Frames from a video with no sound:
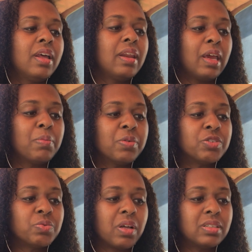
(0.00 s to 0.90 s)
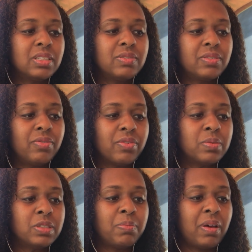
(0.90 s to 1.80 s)
neighbors, relatives, and
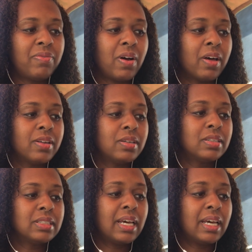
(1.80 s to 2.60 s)
friends of my father's,